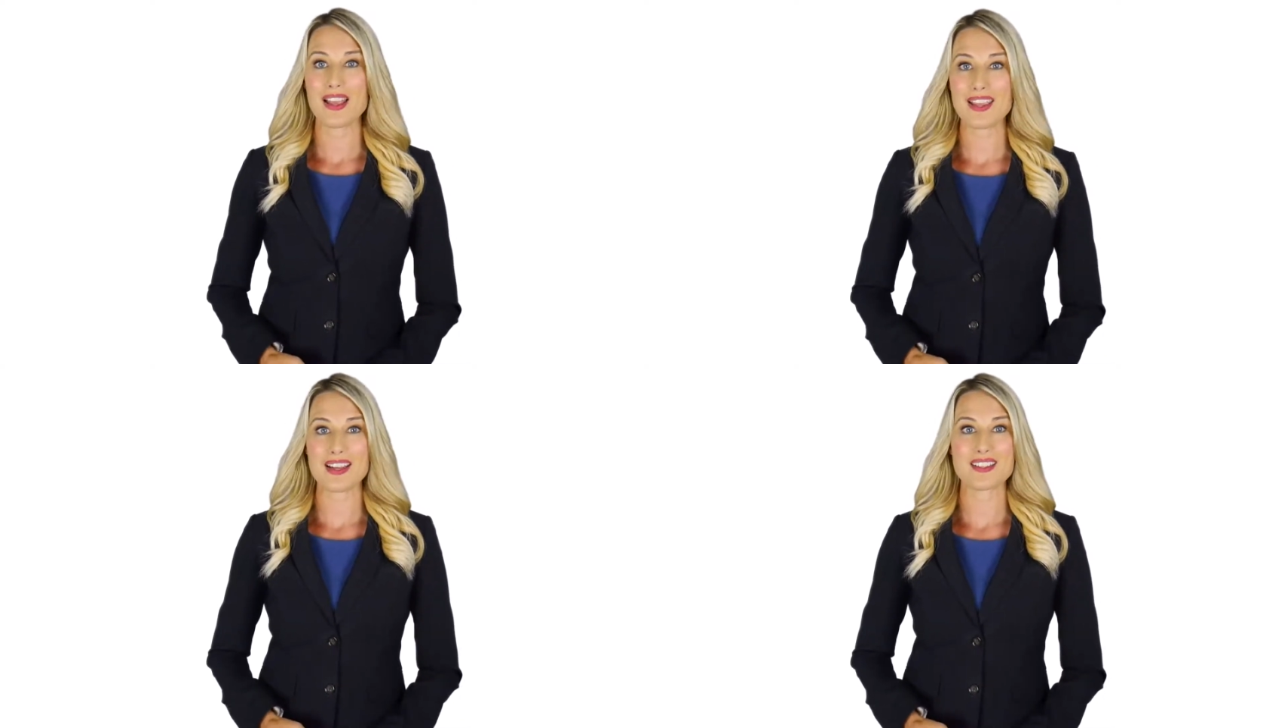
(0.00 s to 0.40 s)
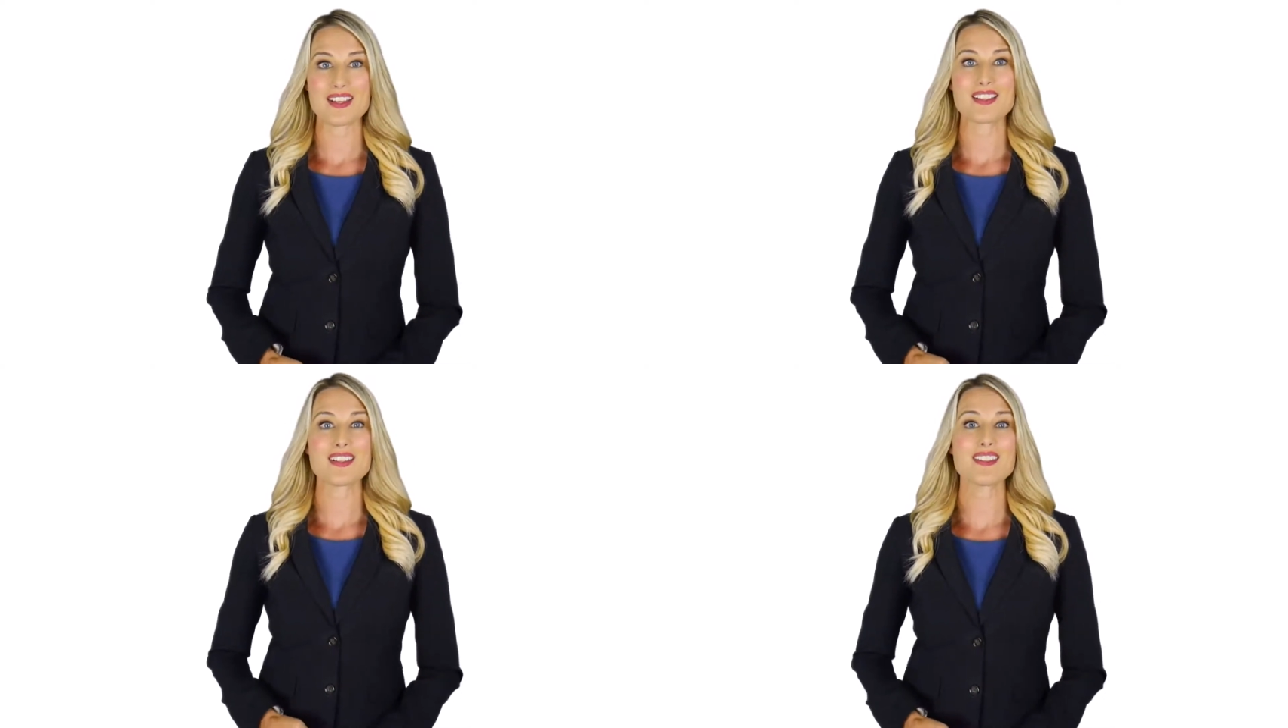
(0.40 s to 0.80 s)
and
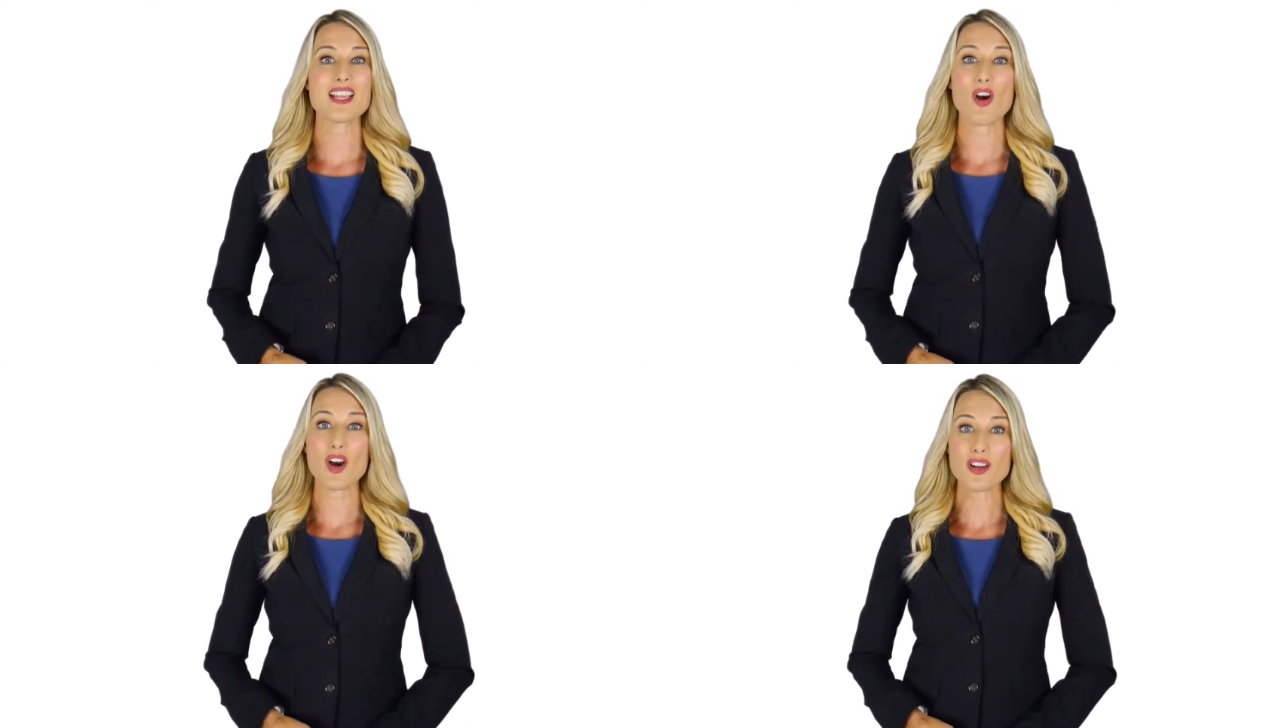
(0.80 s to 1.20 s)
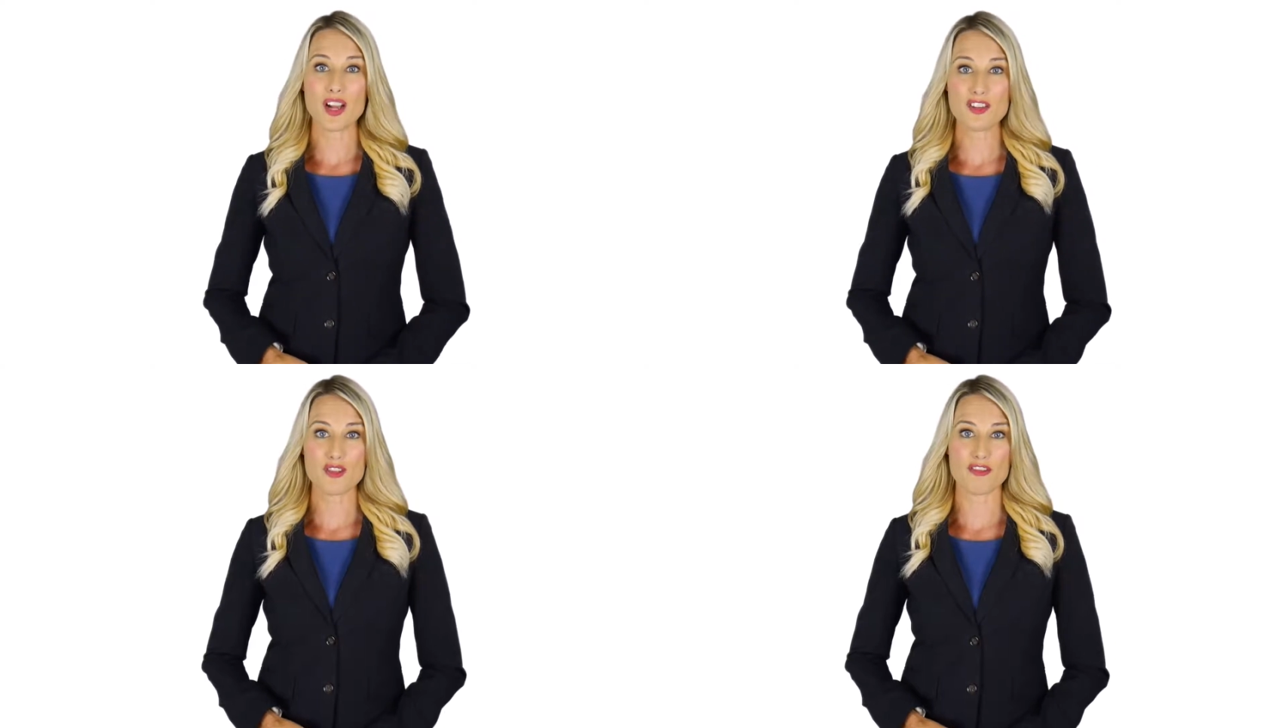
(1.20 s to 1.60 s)
to save our
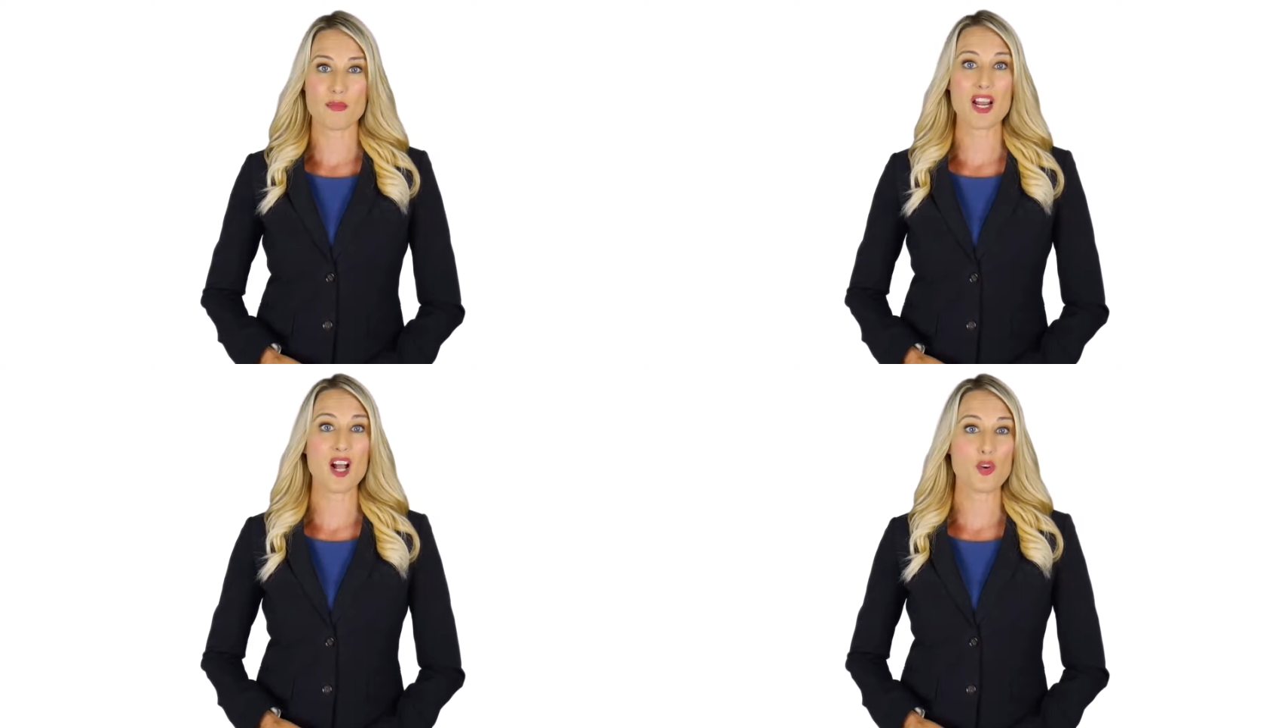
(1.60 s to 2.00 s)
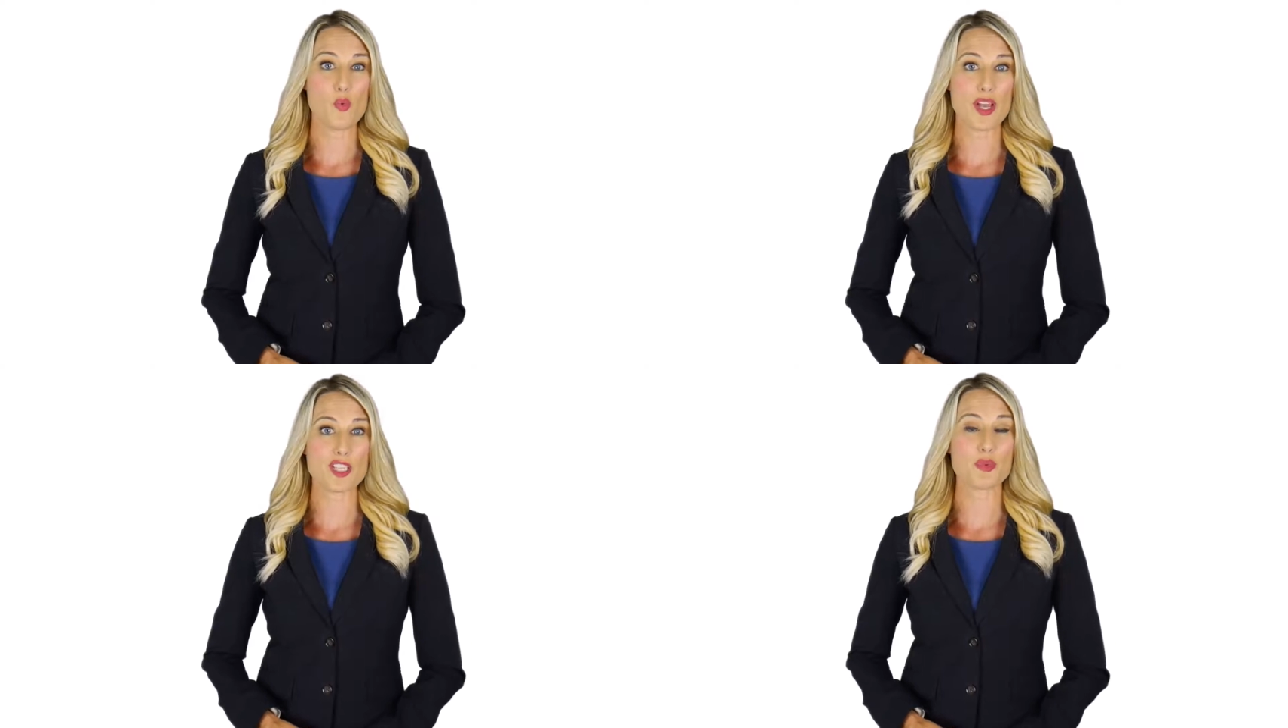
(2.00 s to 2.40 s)
country from an
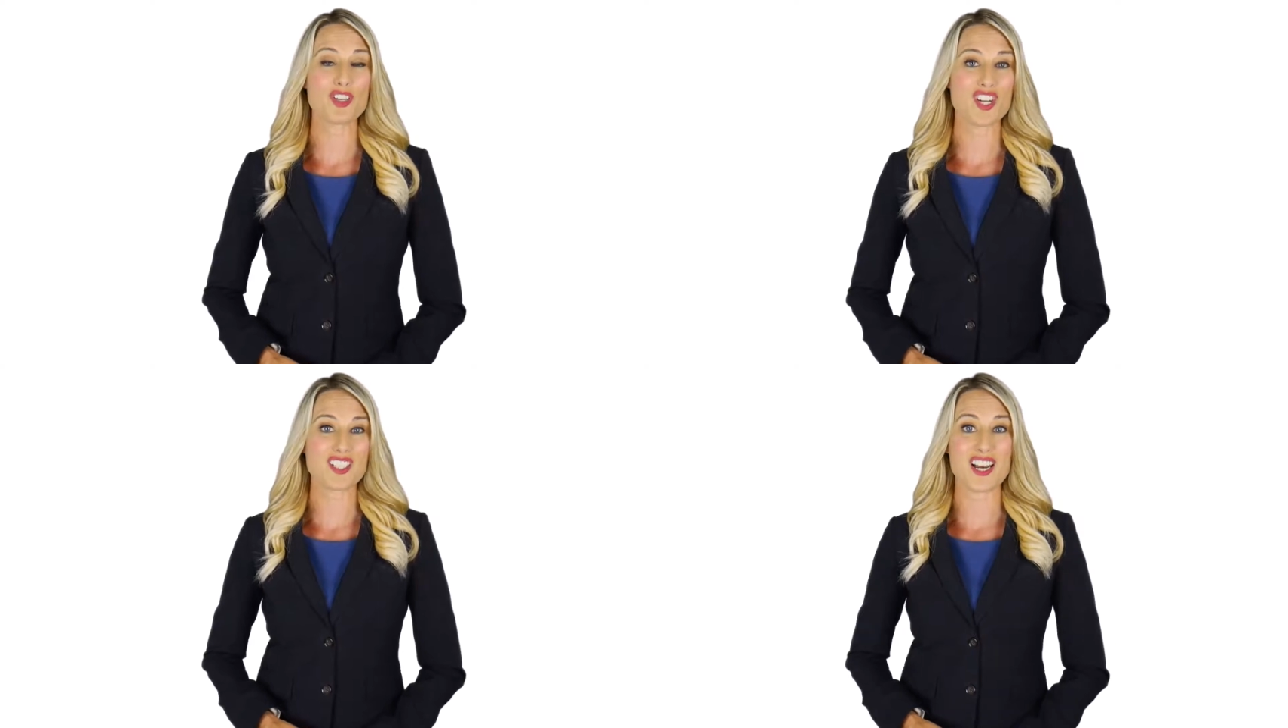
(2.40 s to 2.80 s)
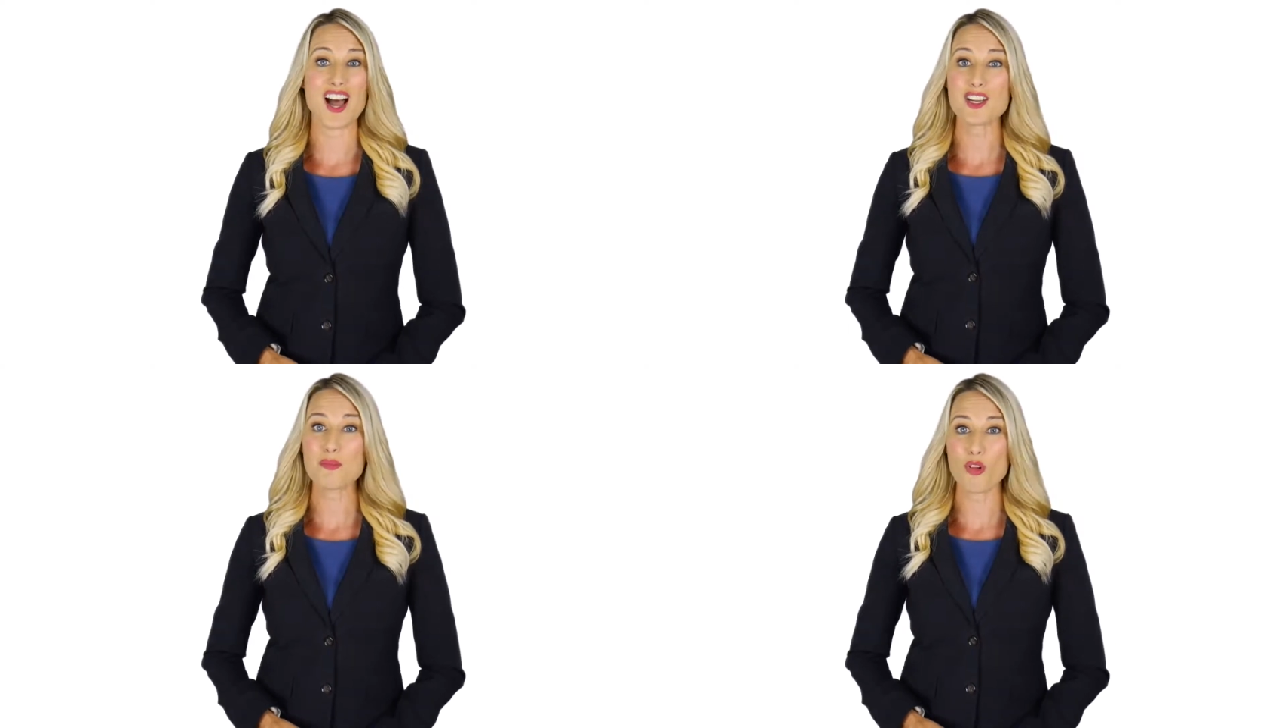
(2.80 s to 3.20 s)
otherwise projected
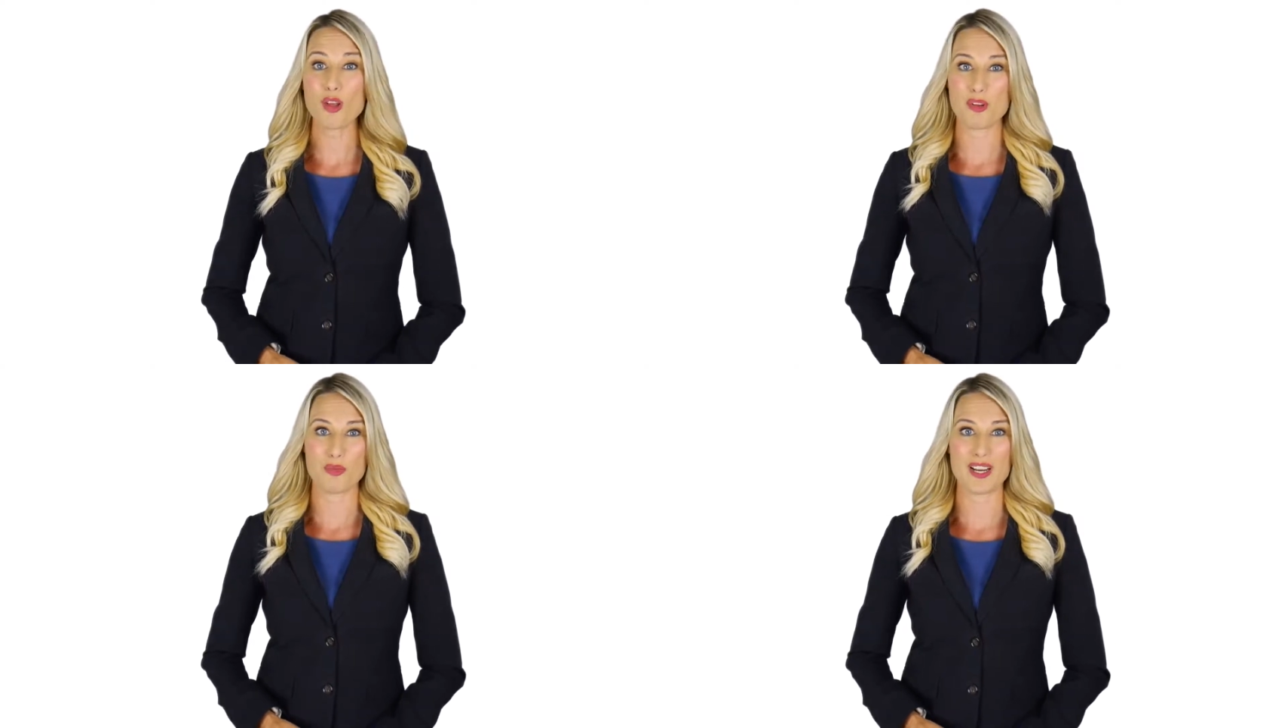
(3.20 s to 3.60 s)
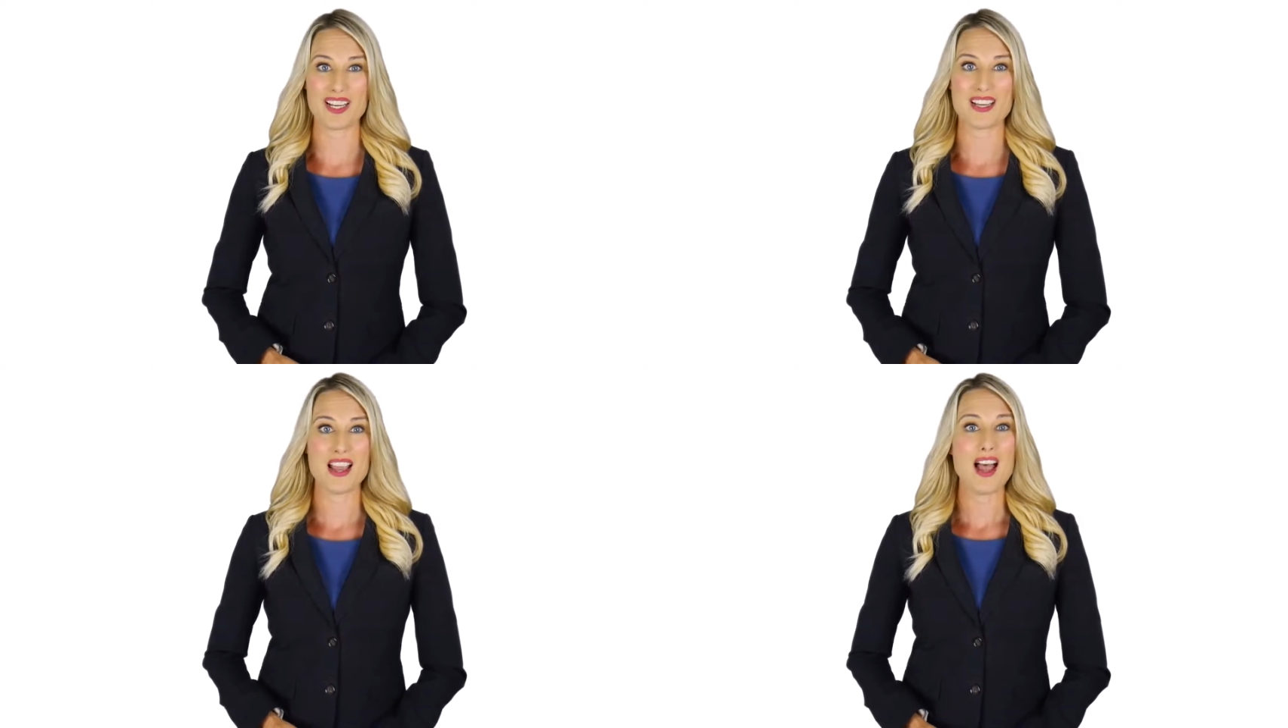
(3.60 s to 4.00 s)
unemployment rate